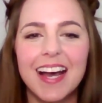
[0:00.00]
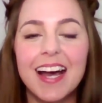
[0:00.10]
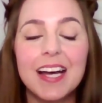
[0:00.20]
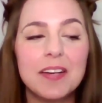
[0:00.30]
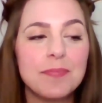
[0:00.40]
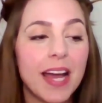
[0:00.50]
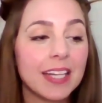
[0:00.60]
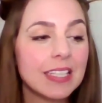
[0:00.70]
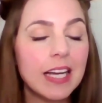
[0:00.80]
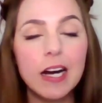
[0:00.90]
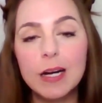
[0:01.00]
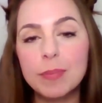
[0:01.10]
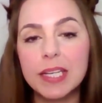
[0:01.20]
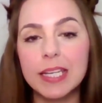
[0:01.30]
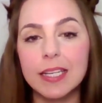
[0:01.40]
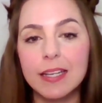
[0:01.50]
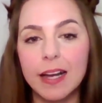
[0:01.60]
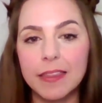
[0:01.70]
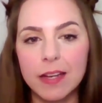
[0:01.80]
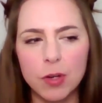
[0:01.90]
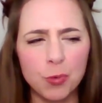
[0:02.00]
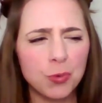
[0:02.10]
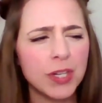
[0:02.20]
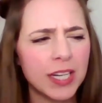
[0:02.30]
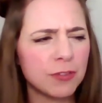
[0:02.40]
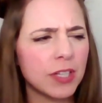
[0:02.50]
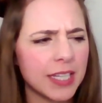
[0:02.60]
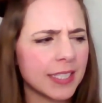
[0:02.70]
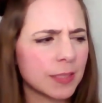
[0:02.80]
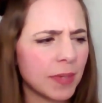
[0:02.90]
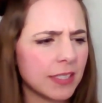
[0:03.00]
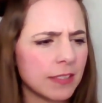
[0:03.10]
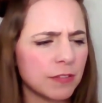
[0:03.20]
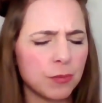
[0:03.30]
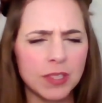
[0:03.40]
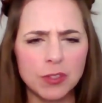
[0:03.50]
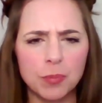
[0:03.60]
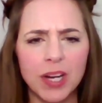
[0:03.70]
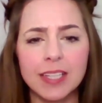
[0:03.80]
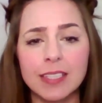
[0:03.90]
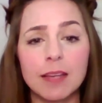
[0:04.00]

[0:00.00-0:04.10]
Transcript: And Carbony, and they're a really, really expensive whistle brand.